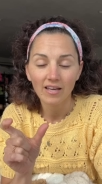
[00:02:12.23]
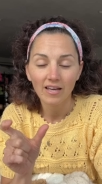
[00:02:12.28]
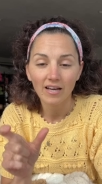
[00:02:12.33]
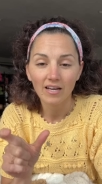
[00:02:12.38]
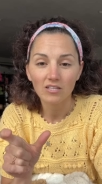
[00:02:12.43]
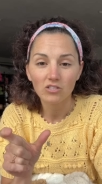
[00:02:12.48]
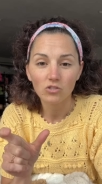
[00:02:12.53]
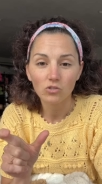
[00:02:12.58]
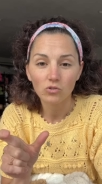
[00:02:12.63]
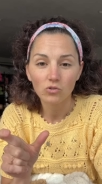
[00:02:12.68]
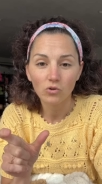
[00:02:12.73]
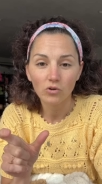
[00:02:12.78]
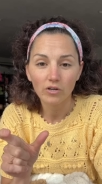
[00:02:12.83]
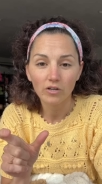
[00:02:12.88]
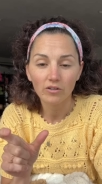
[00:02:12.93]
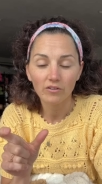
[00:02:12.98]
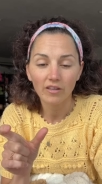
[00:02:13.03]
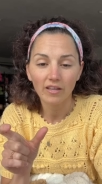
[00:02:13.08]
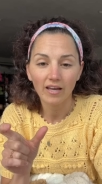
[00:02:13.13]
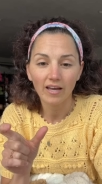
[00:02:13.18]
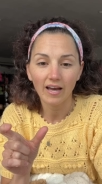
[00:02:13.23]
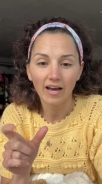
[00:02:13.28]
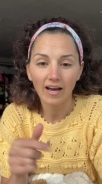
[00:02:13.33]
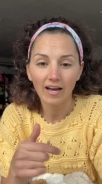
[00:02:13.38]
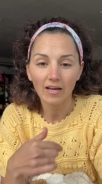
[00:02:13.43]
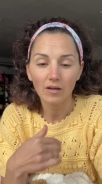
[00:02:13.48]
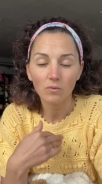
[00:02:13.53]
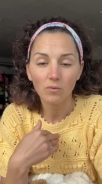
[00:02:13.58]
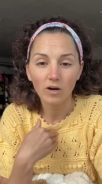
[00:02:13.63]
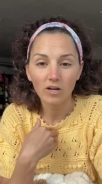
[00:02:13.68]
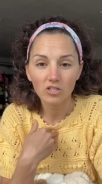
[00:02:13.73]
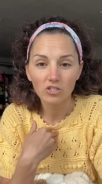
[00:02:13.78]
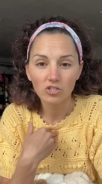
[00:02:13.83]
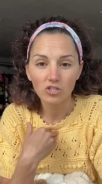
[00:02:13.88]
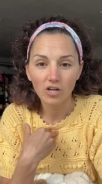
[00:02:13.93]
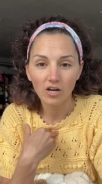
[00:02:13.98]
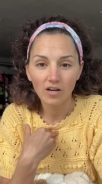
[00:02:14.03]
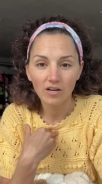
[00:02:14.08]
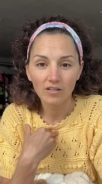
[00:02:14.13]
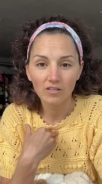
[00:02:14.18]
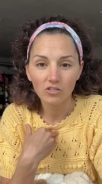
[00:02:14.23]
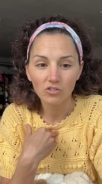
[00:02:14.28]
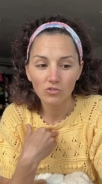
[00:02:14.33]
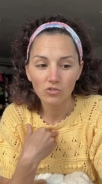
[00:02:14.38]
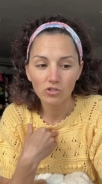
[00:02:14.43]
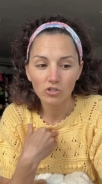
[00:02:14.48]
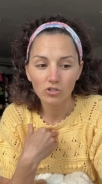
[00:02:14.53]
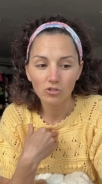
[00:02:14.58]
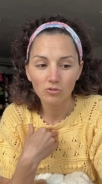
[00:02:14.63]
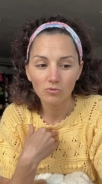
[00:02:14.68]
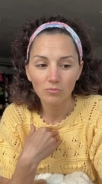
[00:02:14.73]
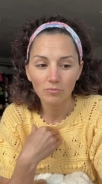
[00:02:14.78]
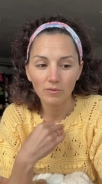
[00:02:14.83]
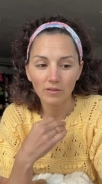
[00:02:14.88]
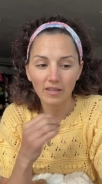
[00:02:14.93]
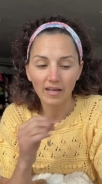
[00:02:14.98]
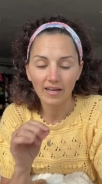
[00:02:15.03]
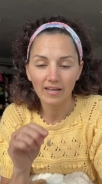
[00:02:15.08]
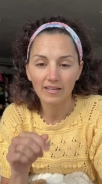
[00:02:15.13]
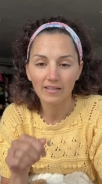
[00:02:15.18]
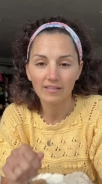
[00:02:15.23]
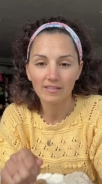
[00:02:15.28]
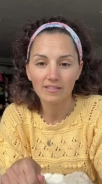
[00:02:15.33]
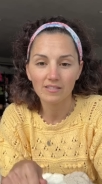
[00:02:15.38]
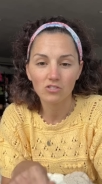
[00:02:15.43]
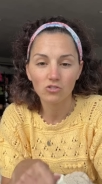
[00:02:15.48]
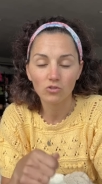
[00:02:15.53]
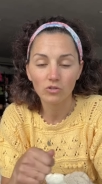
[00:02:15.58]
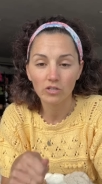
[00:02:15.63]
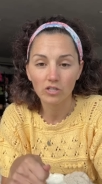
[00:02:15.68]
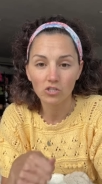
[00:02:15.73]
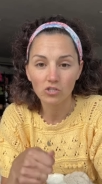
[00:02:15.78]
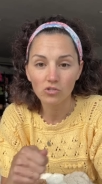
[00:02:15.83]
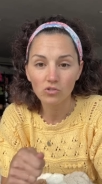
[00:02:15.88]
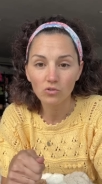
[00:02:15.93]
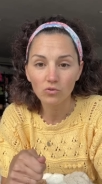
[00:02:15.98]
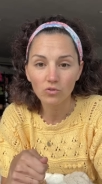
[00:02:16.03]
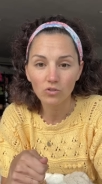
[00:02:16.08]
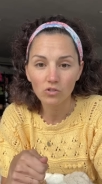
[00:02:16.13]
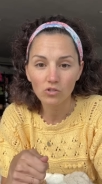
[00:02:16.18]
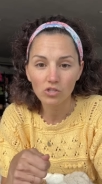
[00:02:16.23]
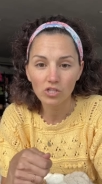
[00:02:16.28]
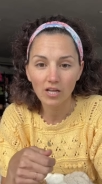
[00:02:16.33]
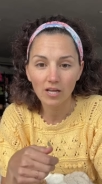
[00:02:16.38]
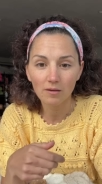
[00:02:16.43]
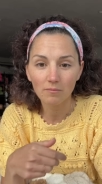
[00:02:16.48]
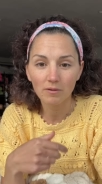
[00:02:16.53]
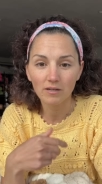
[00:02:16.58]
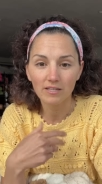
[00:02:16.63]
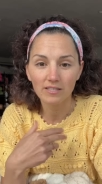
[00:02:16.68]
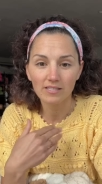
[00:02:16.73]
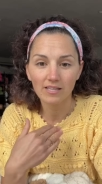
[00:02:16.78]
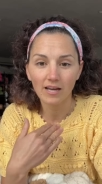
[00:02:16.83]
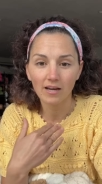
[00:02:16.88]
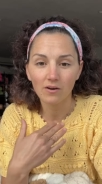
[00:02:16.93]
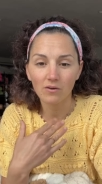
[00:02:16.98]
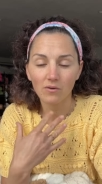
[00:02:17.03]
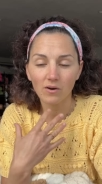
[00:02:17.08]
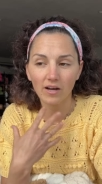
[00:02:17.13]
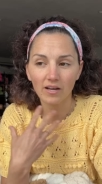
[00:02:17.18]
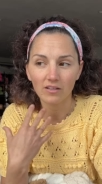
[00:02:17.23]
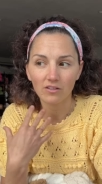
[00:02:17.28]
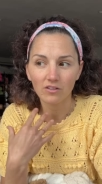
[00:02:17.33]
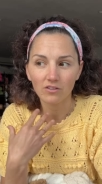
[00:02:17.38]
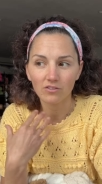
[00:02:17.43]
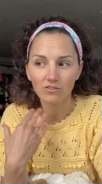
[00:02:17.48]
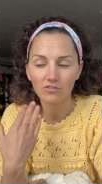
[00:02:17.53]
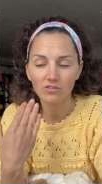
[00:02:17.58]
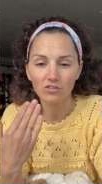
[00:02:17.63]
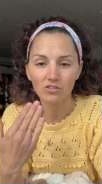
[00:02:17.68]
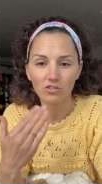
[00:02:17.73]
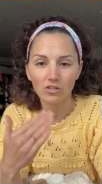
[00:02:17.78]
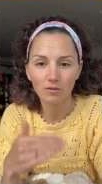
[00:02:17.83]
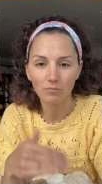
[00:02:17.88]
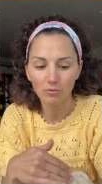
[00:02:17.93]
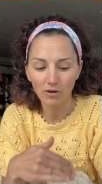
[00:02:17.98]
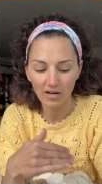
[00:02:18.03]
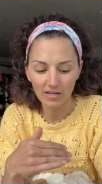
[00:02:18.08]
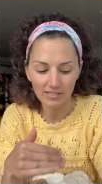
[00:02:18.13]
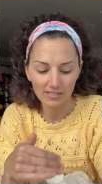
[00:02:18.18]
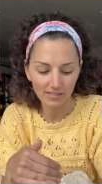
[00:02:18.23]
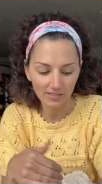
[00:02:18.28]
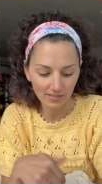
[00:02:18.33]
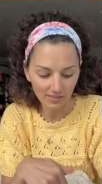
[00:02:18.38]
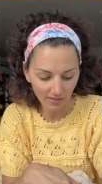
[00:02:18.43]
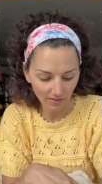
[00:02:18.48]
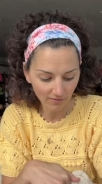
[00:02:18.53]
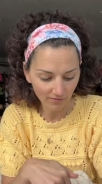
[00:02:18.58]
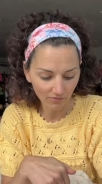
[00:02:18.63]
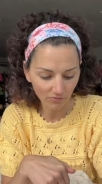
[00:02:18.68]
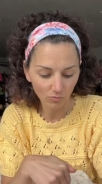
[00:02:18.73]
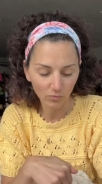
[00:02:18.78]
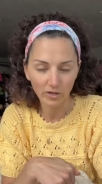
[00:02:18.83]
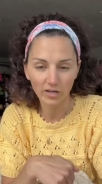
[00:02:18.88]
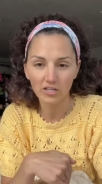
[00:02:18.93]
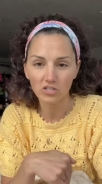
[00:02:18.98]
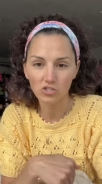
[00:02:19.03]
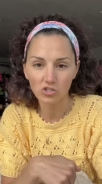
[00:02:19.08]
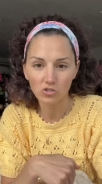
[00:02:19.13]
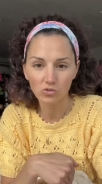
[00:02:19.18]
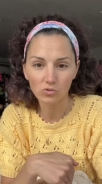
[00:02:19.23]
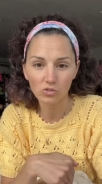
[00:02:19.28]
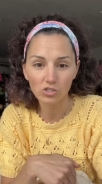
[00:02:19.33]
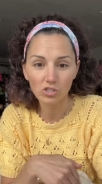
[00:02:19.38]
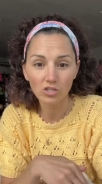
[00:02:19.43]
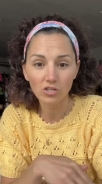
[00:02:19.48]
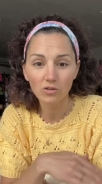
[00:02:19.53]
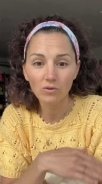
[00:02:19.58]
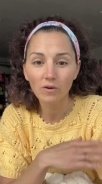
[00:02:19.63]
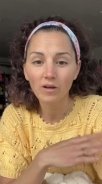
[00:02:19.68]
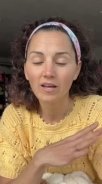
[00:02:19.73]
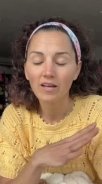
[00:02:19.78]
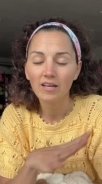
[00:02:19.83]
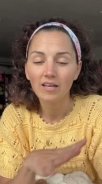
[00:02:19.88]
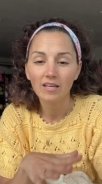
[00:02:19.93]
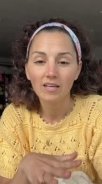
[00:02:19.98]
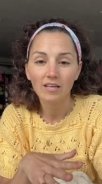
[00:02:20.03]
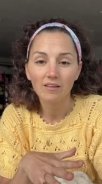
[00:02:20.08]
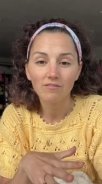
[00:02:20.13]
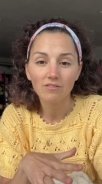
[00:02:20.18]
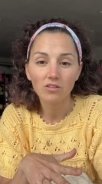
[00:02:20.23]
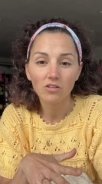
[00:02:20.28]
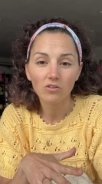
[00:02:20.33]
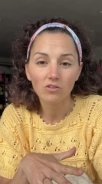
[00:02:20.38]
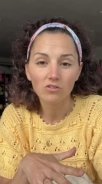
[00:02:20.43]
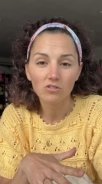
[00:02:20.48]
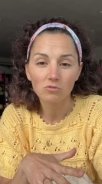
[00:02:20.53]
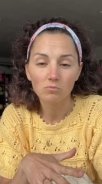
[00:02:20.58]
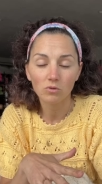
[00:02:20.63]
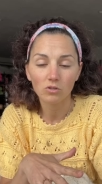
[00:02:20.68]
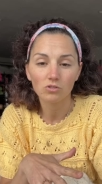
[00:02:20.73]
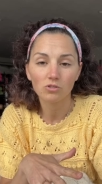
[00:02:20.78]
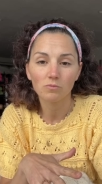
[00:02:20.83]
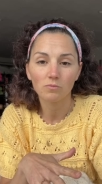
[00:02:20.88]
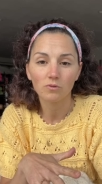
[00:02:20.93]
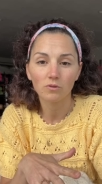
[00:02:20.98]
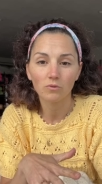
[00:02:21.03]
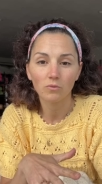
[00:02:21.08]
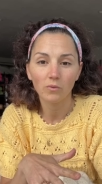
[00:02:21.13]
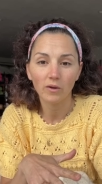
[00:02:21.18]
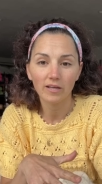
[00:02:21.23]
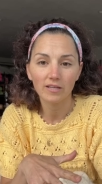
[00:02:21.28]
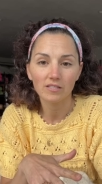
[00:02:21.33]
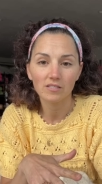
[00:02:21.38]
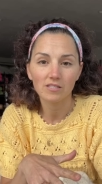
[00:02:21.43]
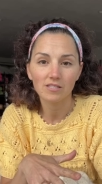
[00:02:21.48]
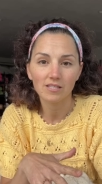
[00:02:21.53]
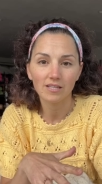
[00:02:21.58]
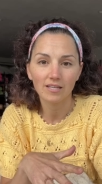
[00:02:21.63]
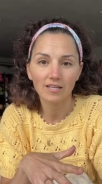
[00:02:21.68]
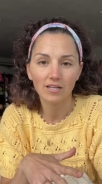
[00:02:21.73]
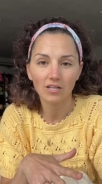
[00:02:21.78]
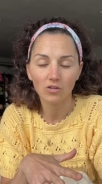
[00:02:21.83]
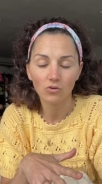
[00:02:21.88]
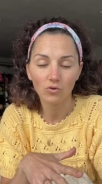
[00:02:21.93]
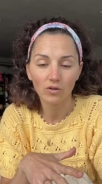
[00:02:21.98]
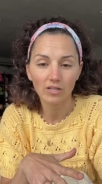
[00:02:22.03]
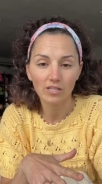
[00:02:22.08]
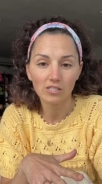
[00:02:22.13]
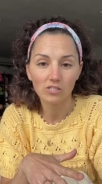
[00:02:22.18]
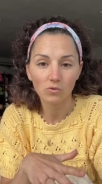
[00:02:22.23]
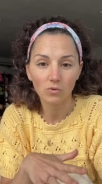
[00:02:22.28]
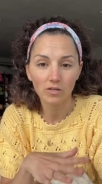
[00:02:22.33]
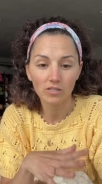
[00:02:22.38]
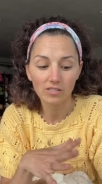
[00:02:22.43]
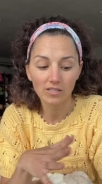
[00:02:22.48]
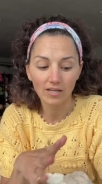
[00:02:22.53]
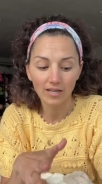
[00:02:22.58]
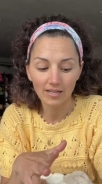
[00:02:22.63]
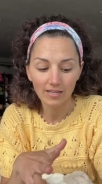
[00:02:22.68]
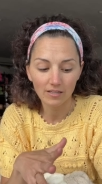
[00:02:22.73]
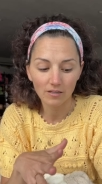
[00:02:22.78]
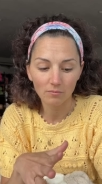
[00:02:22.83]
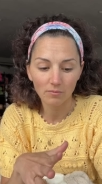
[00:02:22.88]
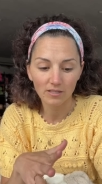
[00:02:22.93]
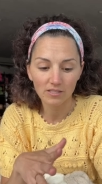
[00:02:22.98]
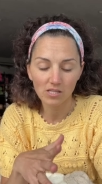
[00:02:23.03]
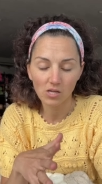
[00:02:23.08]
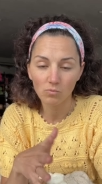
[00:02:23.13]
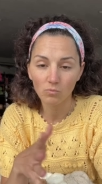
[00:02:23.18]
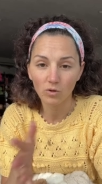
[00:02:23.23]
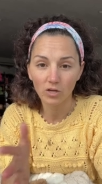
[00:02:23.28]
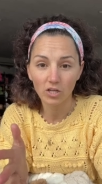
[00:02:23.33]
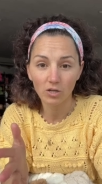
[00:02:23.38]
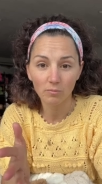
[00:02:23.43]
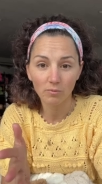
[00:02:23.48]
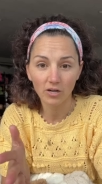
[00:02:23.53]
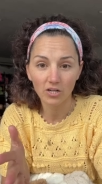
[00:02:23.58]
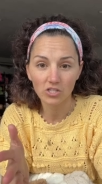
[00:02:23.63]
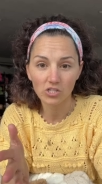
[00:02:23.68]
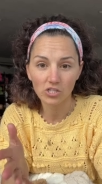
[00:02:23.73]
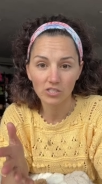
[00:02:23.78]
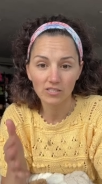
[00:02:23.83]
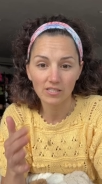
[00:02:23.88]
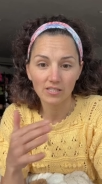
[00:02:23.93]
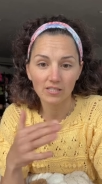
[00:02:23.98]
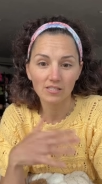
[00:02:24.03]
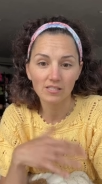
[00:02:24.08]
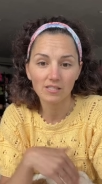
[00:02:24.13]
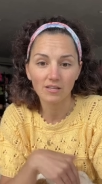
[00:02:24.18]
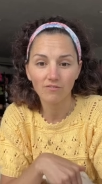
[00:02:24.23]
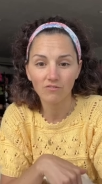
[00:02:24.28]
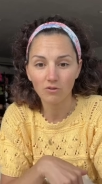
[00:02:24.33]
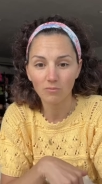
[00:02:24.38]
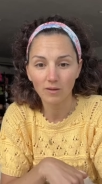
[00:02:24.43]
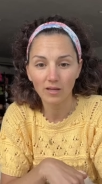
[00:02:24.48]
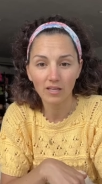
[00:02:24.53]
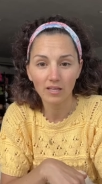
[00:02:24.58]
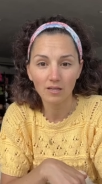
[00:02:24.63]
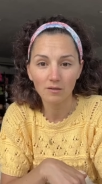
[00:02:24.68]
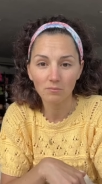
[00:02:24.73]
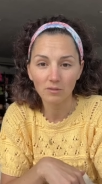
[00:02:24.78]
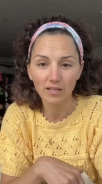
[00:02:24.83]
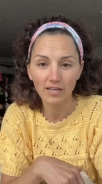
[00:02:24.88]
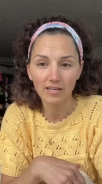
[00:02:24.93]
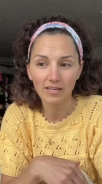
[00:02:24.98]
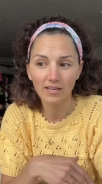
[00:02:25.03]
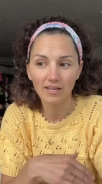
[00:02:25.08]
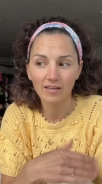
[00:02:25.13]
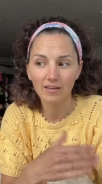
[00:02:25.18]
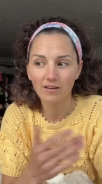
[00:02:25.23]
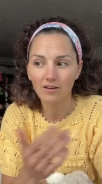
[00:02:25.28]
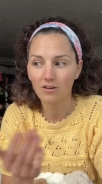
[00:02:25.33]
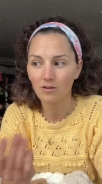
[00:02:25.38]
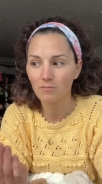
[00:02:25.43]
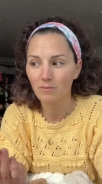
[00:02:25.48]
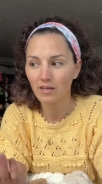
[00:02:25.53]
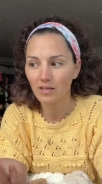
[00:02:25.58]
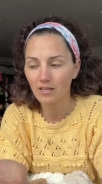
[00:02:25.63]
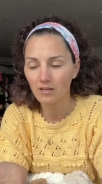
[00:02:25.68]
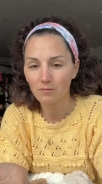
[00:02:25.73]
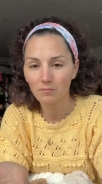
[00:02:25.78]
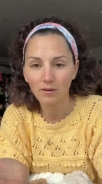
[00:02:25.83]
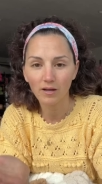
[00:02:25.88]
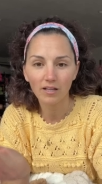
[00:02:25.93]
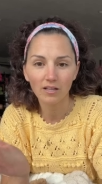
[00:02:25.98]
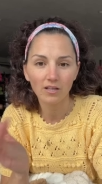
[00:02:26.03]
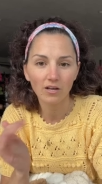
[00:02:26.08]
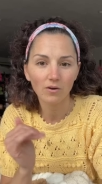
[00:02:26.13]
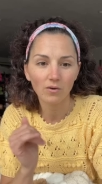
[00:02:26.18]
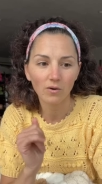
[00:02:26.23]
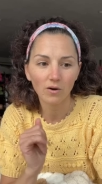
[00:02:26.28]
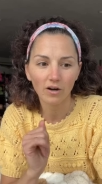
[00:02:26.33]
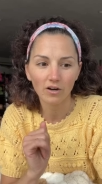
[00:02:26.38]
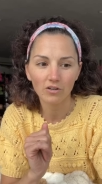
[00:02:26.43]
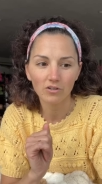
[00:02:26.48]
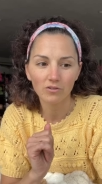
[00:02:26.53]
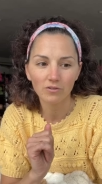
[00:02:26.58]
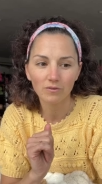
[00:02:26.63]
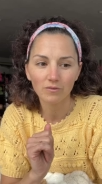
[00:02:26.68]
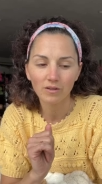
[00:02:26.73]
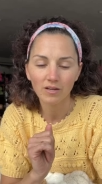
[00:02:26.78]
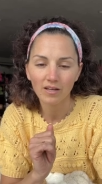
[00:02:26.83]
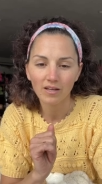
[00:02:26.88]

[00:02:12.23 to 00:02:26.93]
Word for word: a tutorial that I watched on YouTube that is traditional crochet, but it's how I learned the process of what I chose to do. Even though there's multiple ways to connect granny squares, it kind of depends on what your project is. If you're making a blanket, are you making a pillow, are you